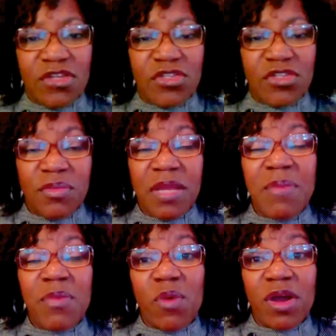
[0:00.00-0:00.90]
many
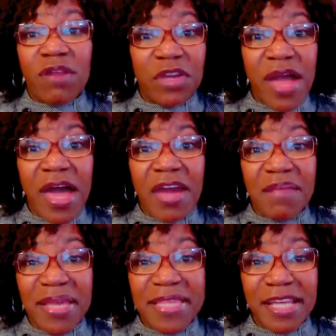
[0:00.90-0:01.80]
people want to figure out how to
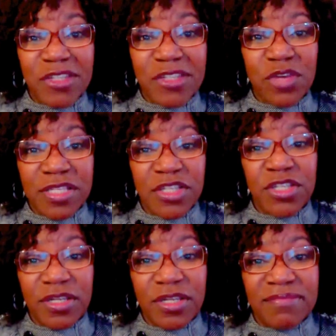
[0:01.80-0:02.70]
make that
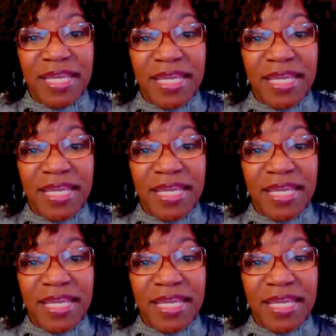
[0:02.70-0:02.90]
transition,